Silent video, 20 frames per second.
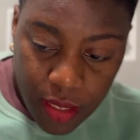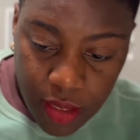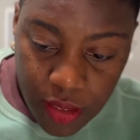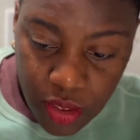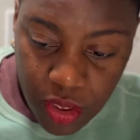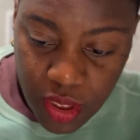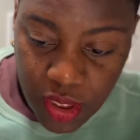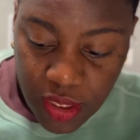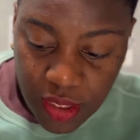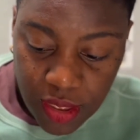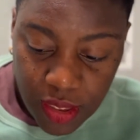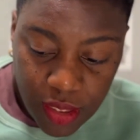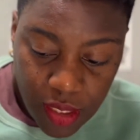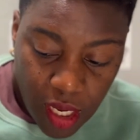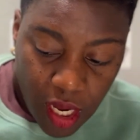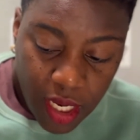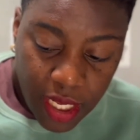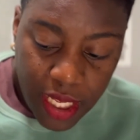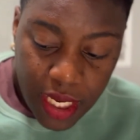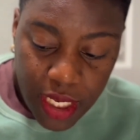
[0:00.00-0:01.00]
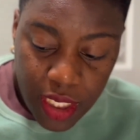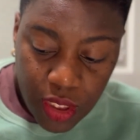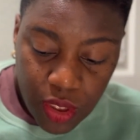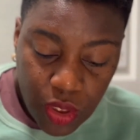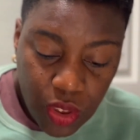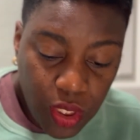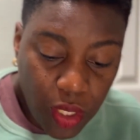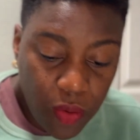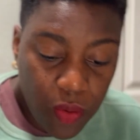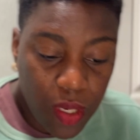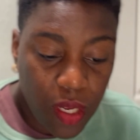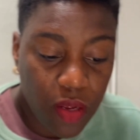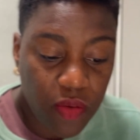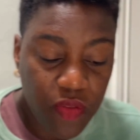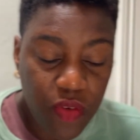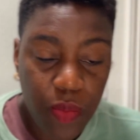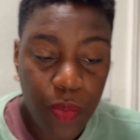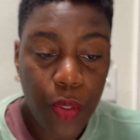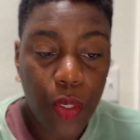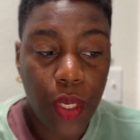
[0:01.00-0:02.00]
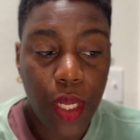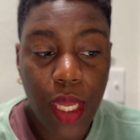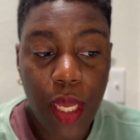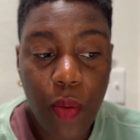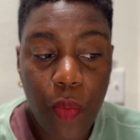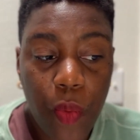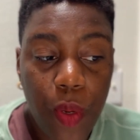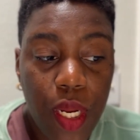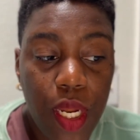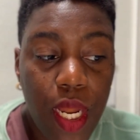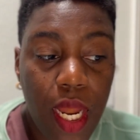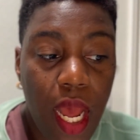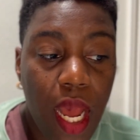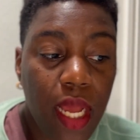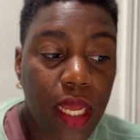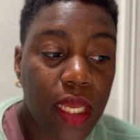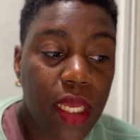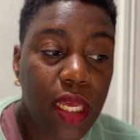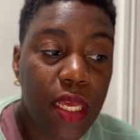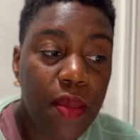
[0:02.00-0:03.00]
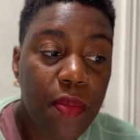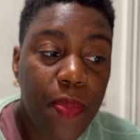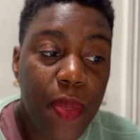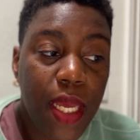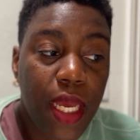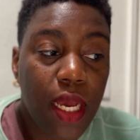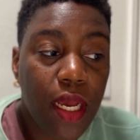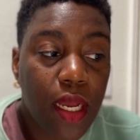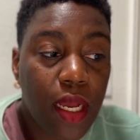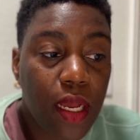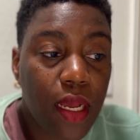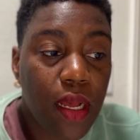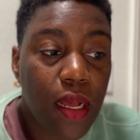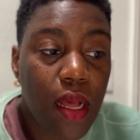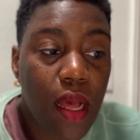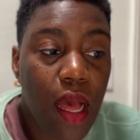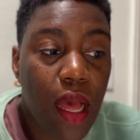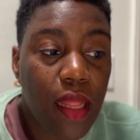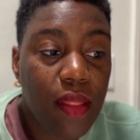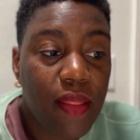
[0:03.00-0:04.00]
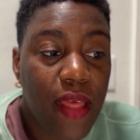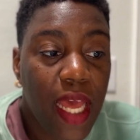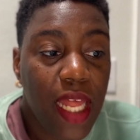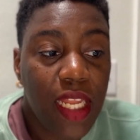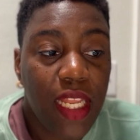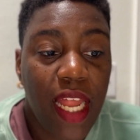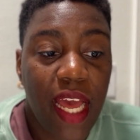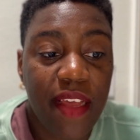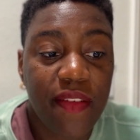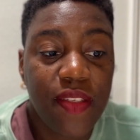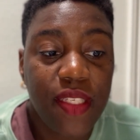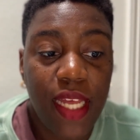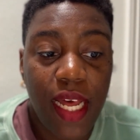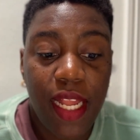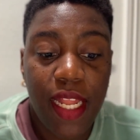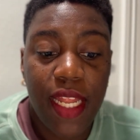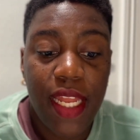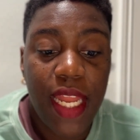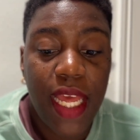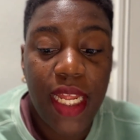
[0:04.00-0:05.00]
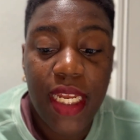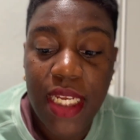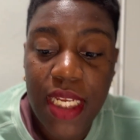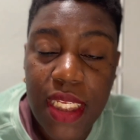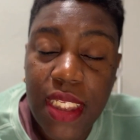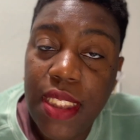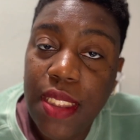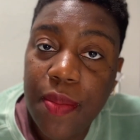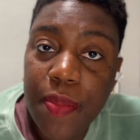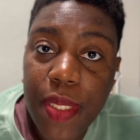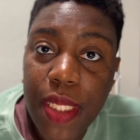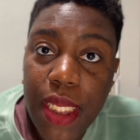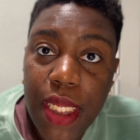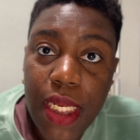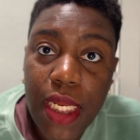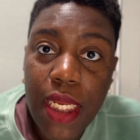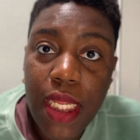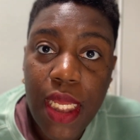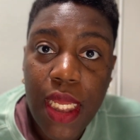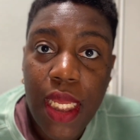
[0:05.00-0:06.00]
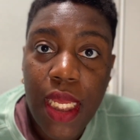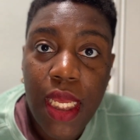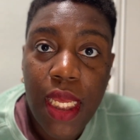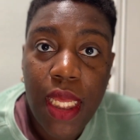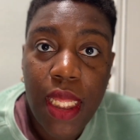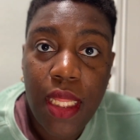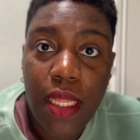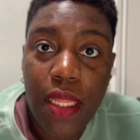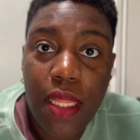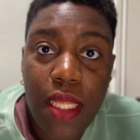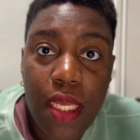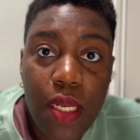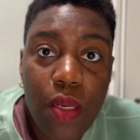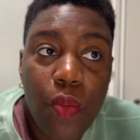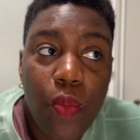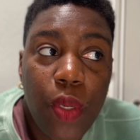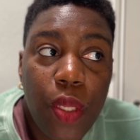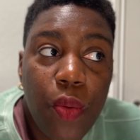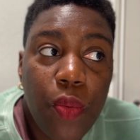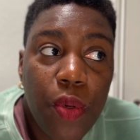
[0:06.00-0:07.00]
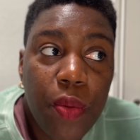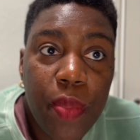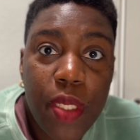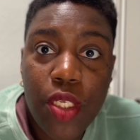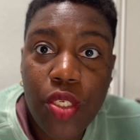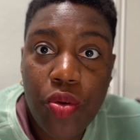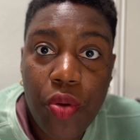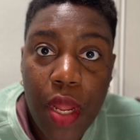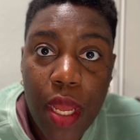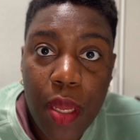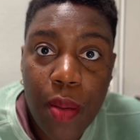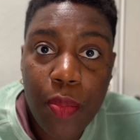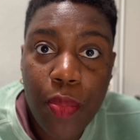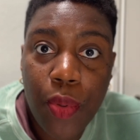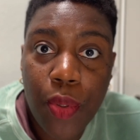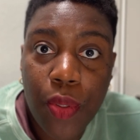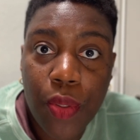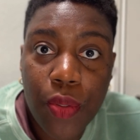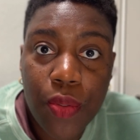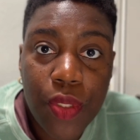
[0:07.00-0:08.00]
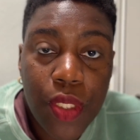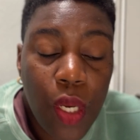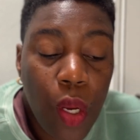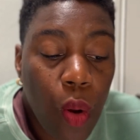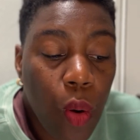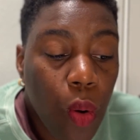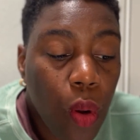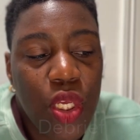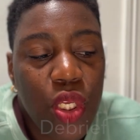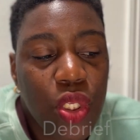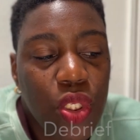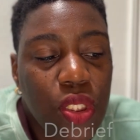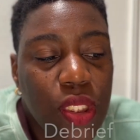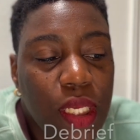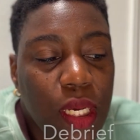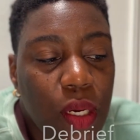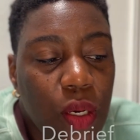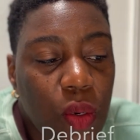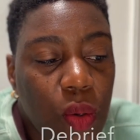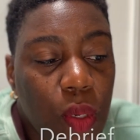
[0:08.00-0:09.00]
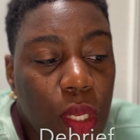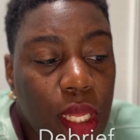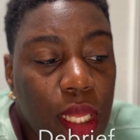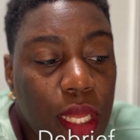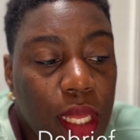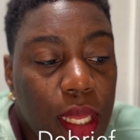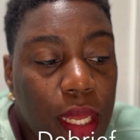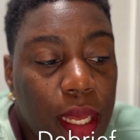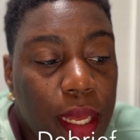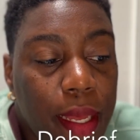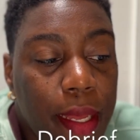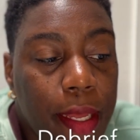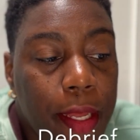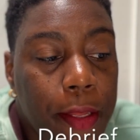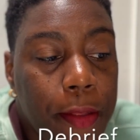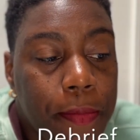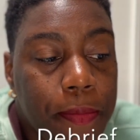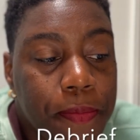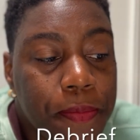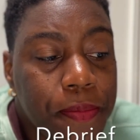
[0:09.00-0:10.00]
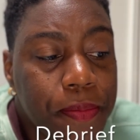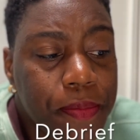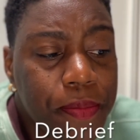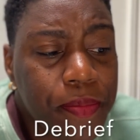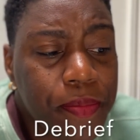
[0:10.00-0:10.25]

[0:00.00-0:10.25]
just are getting so comfortable and we're not keeping a, that lifestyle and that discipline, then we will be trampled. Or so, um,